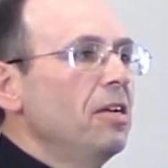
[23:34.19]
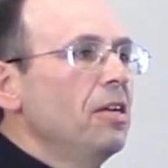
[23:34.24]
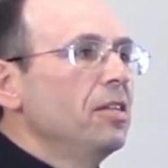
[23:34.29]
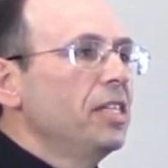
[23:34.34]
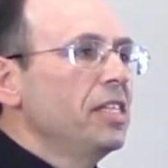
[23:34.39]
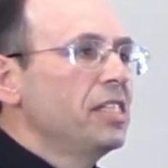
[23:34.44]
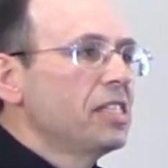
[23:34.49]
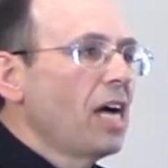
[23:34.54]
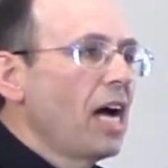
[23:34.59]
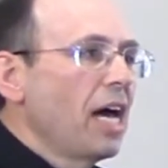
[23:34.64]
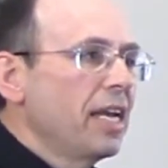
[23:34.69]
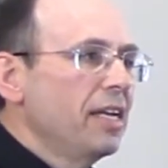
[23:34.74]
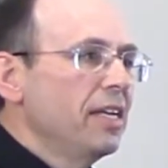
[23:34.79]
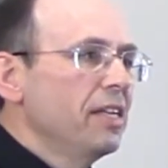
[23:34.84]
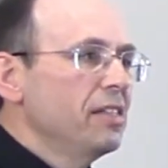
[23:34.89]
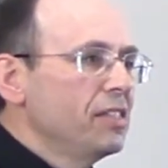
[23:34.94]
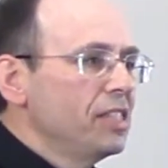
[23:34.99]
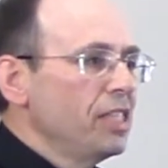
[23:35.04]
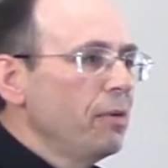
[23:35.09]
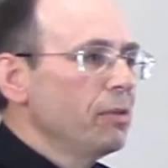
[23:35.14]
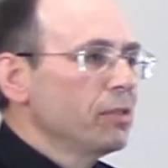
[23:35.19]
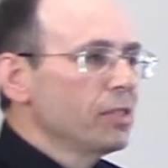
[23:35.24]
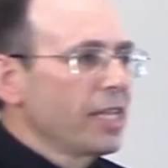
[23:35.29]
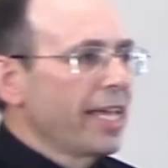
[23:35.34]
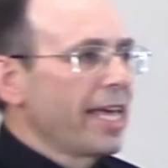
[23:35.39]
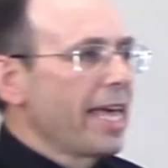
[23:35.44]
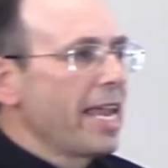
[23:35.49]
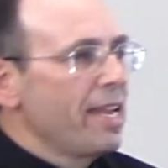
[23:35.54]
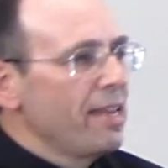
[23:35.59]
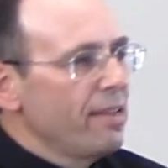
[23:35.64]
decided that she was going
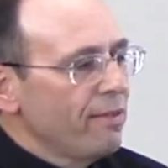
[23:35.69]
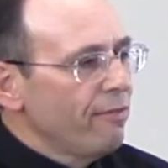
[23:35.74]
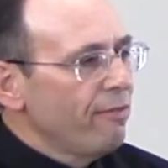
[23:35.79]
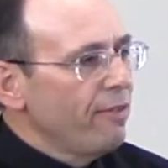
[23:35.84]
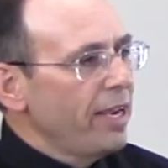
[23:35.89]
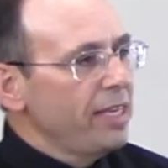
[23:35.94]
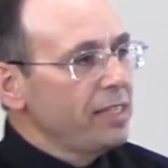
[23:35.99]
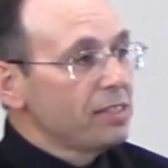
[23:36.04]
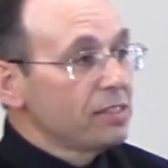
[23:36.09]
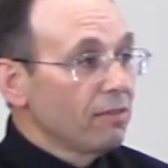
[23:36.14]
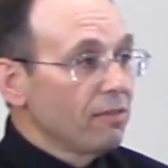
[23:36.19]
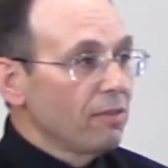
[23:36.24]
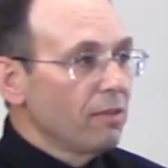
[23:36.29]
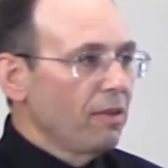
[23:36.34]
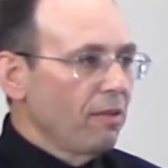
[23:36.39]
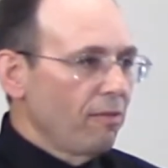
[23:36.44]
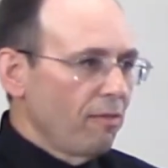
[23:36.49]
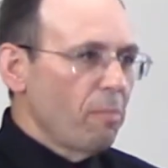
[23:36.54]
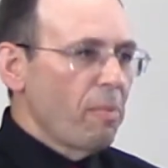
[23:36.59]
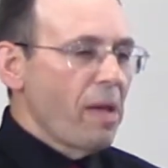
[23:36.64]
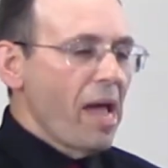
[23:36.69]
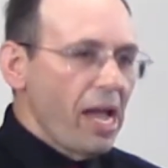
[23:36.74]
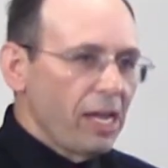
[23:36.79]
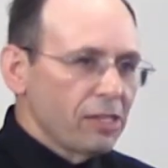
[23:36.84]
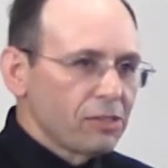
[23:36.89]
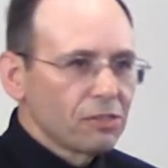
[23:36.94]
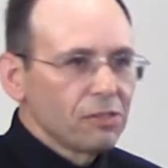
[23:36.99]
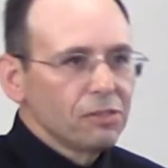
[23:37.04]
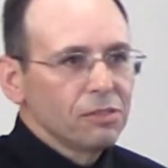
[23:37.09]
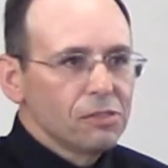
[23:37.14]
to get in the face of the
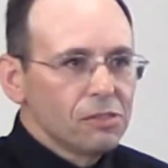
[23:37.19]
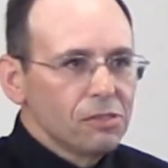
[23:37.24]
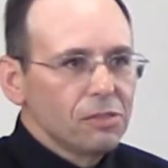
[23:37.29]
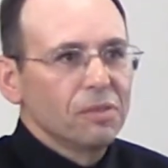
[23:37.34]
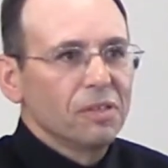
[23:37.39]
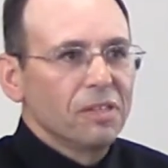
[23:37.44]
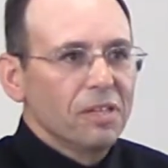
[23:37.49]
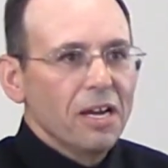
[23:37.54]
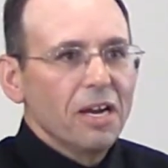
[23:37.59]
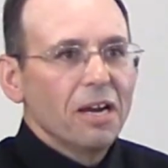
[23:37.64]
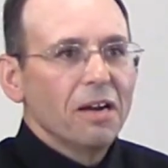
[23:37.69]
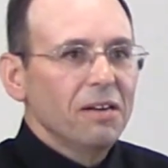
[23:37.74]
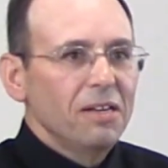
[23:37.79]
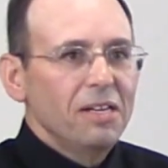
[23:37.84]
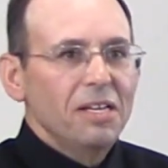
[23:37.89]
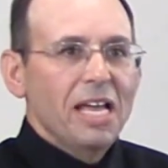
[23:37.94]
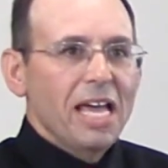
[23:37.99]
pastors who were there